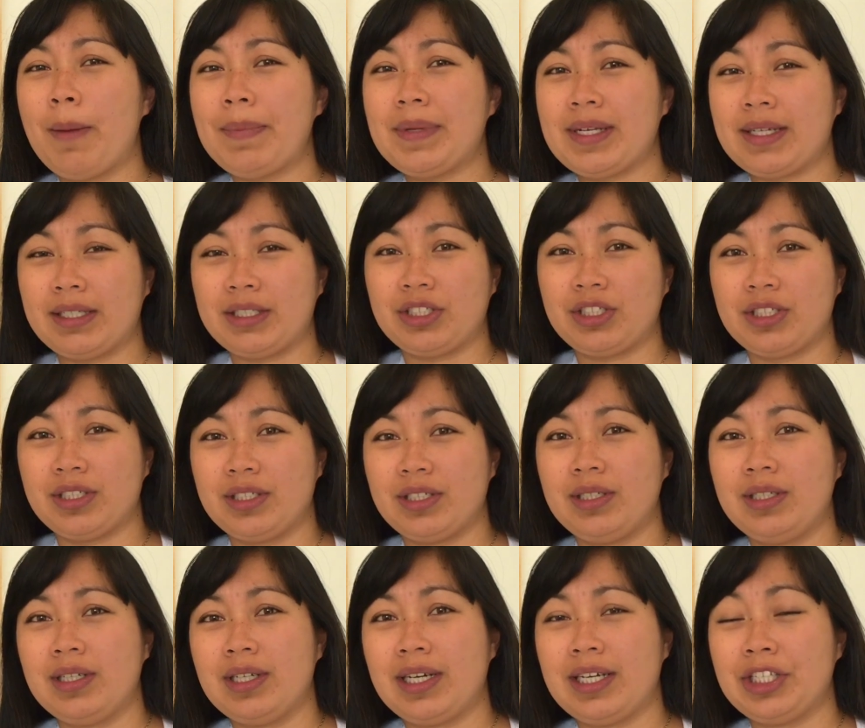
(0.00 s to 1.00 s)
hypertension
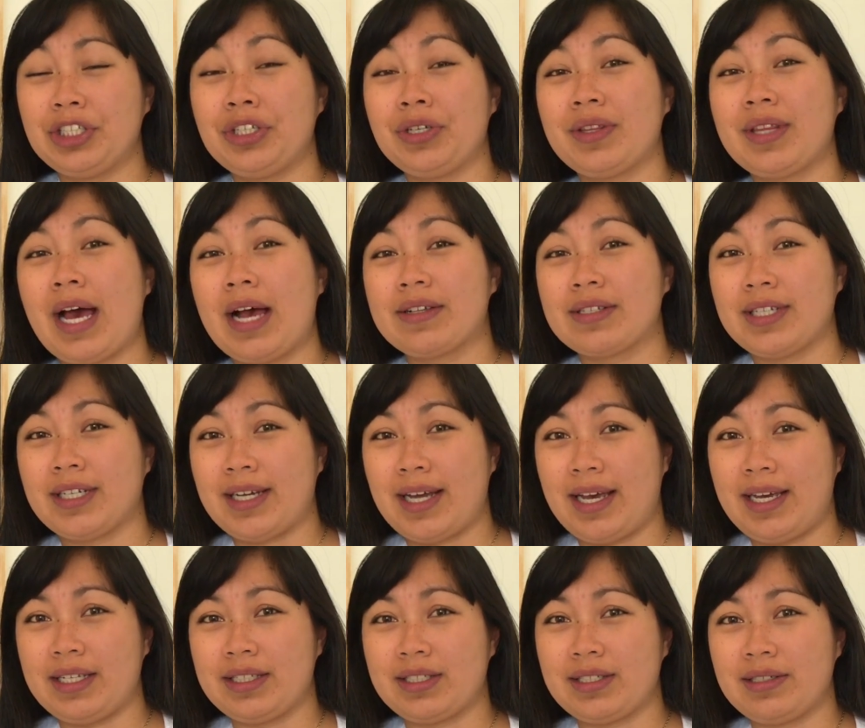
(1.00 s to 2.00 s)
in
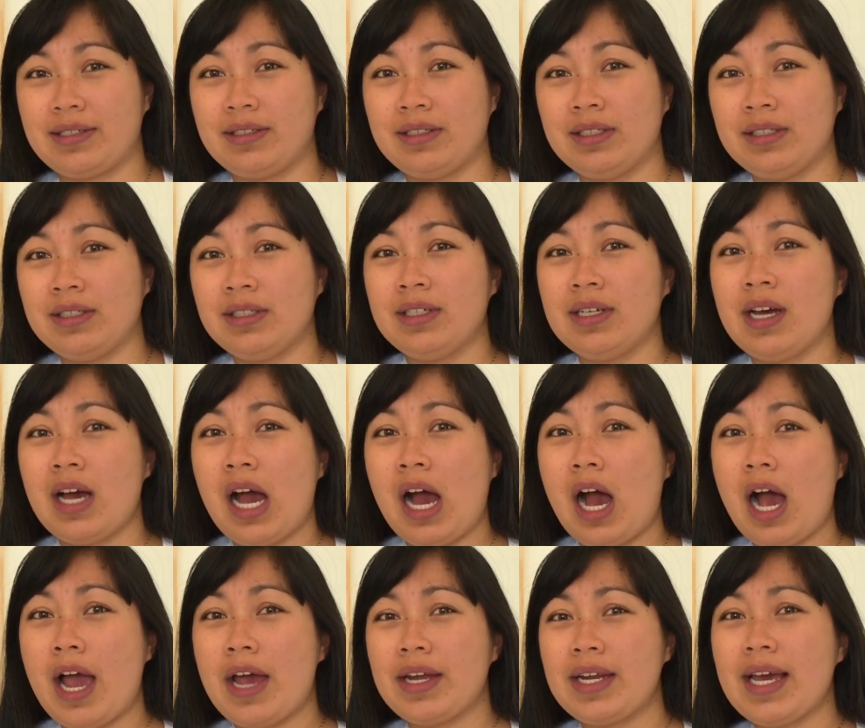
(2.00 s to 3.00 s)
2008.
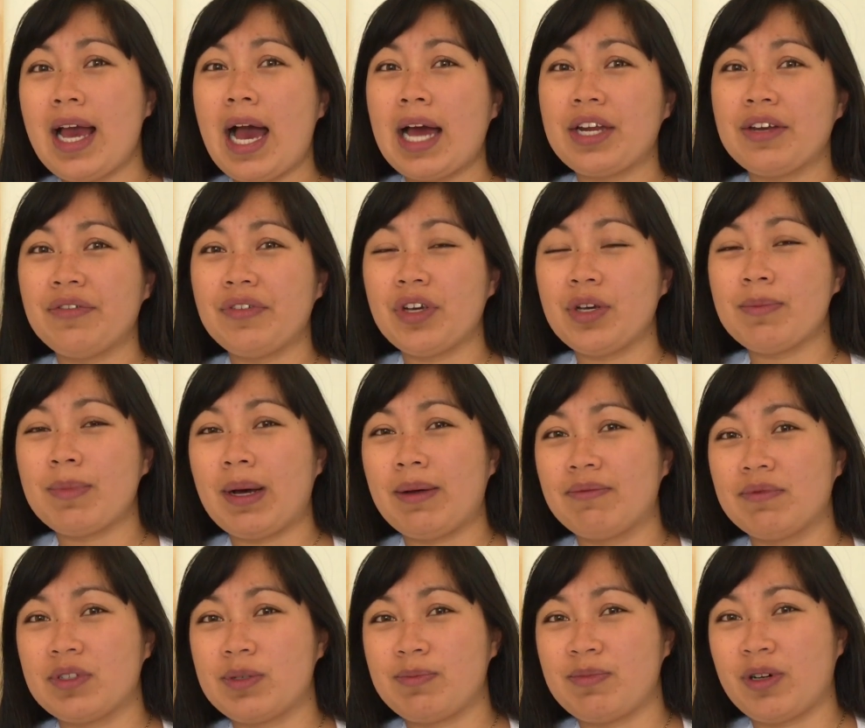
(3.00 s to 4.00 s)
I only had a few
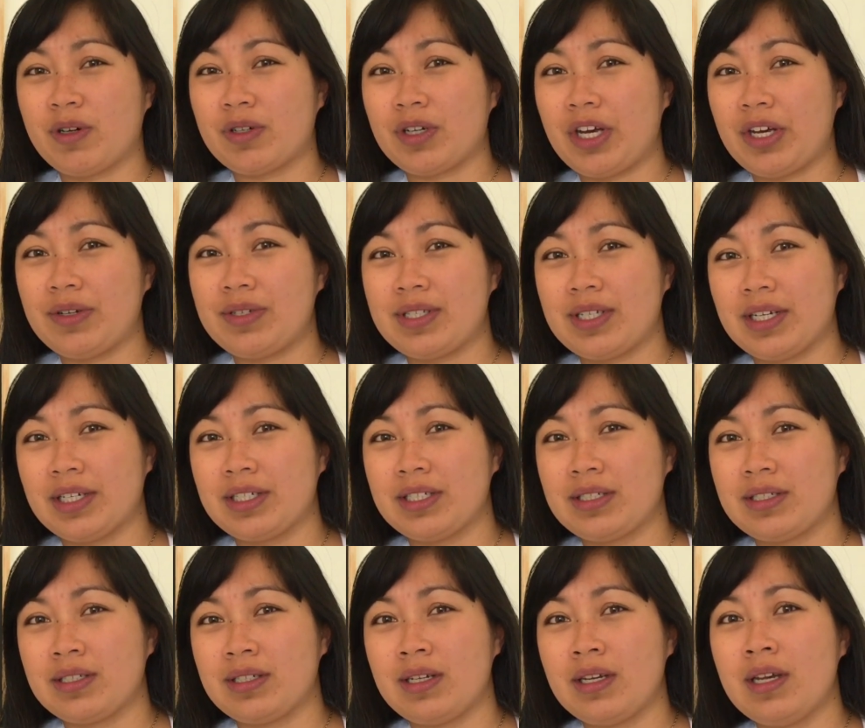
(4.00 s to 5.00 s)
months
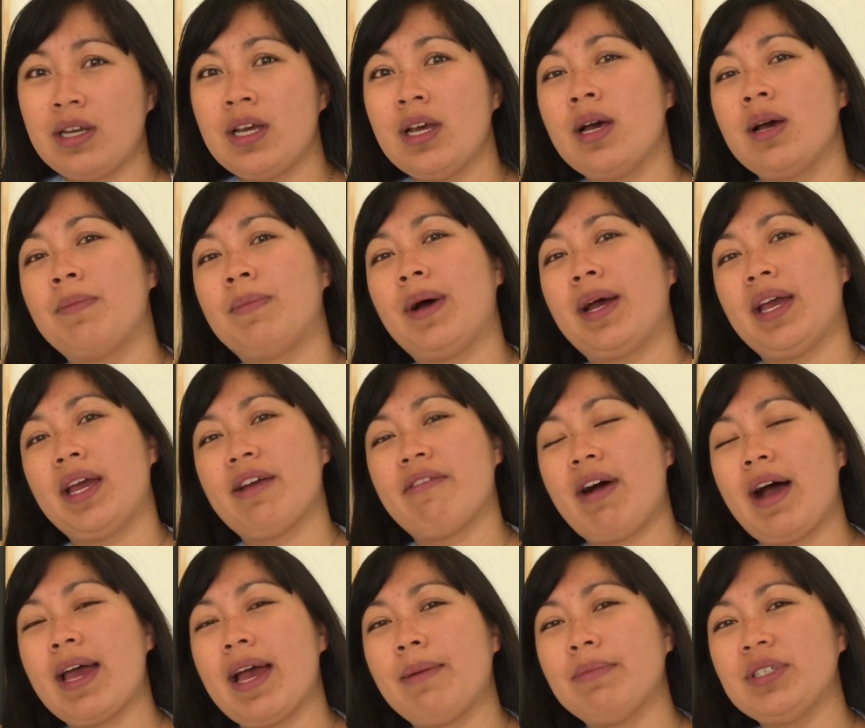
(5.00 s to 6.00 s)
prognosis, but here
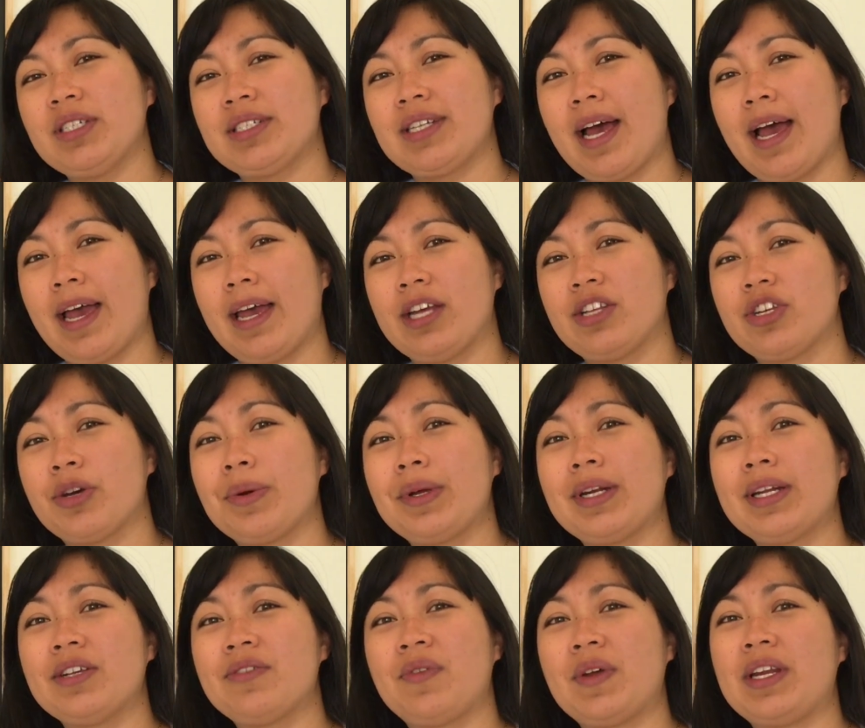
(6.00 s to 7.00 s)
I am today doing
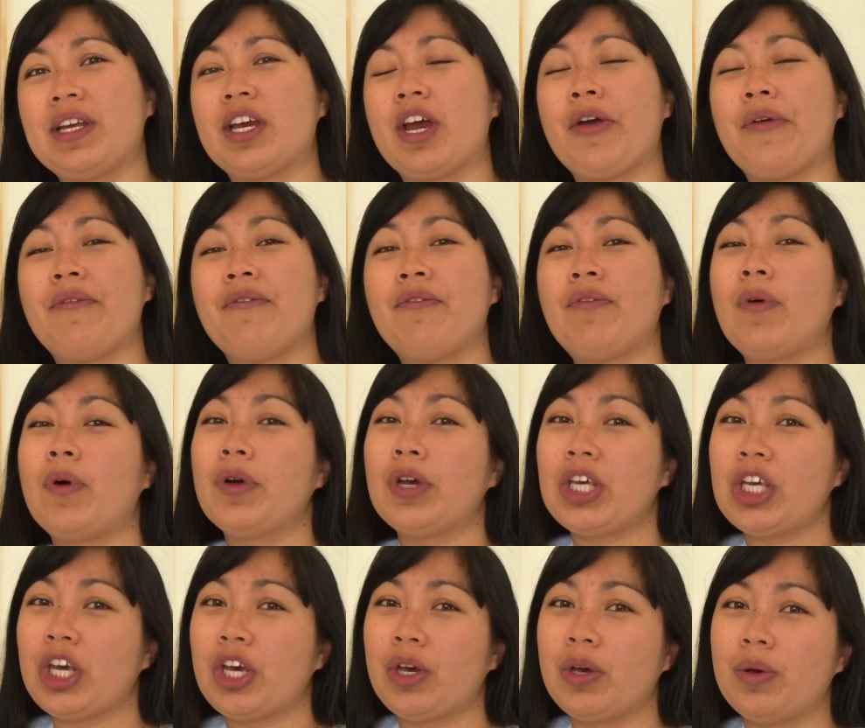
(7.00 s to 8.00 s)
this video for
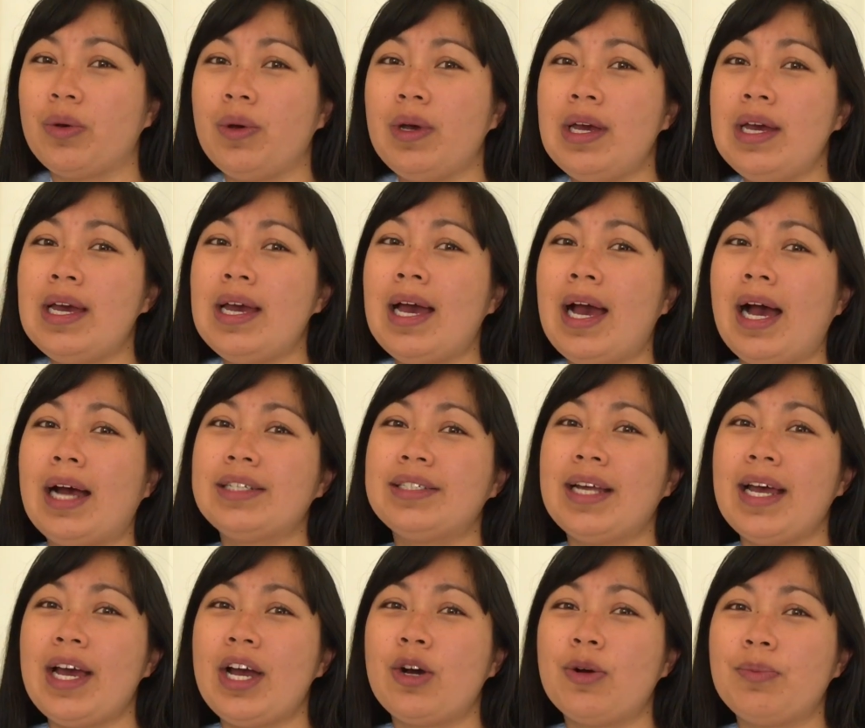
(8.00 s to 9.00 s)
you and to
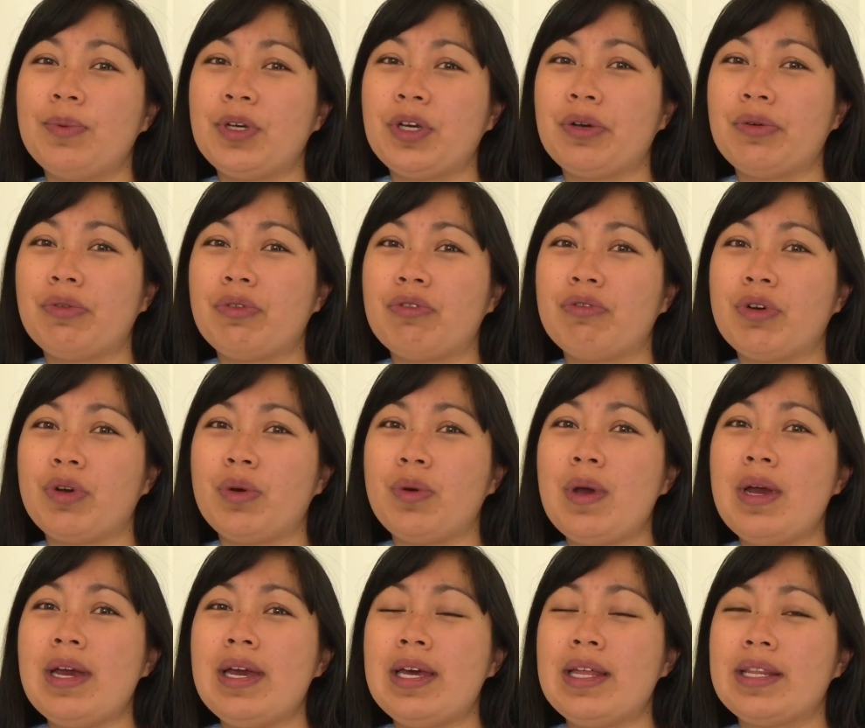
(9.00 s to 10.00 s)
help you
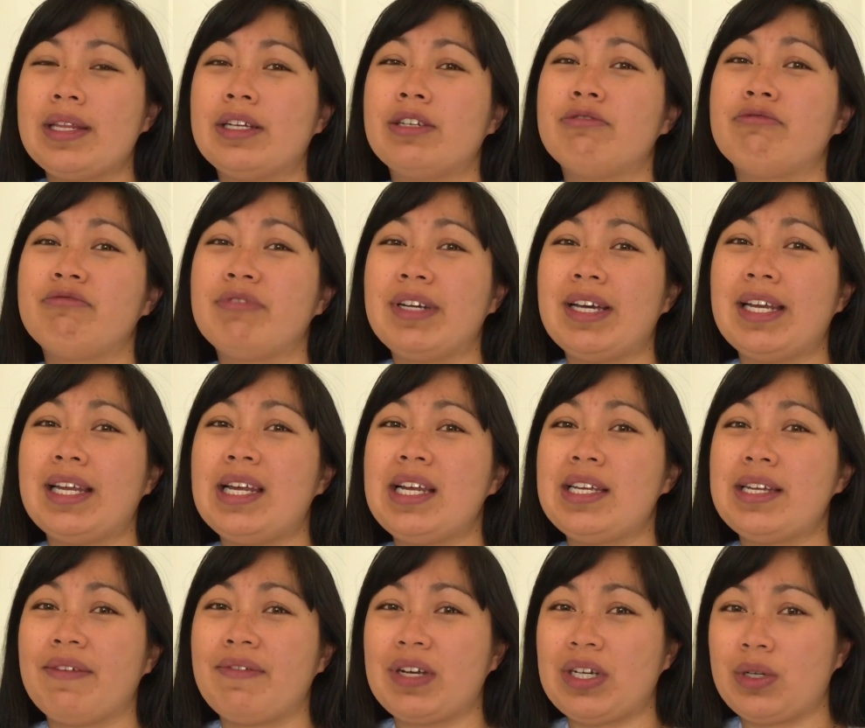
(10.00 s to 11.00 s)
through this really
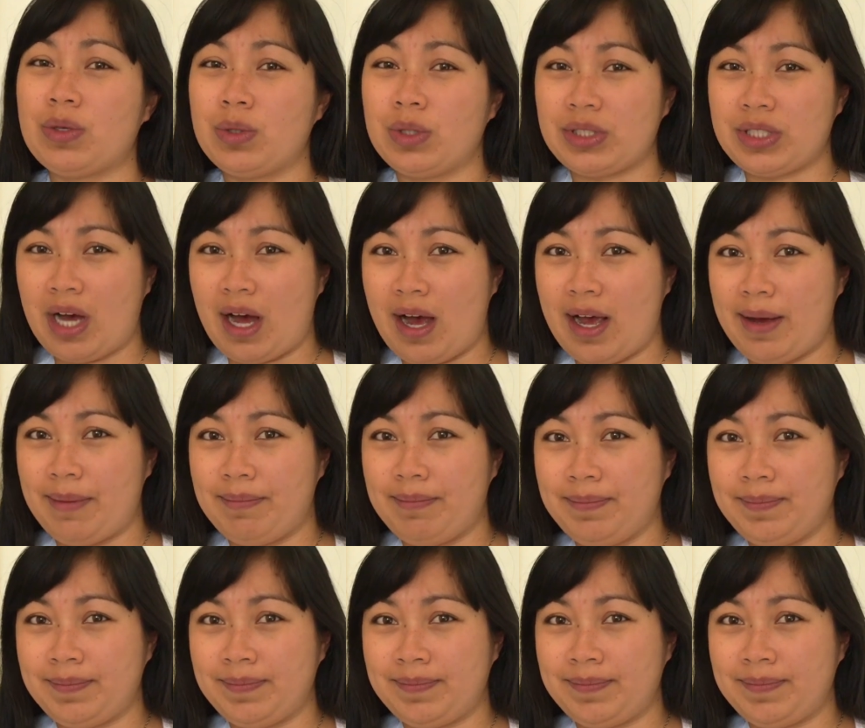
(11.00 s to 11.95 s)
difficult time.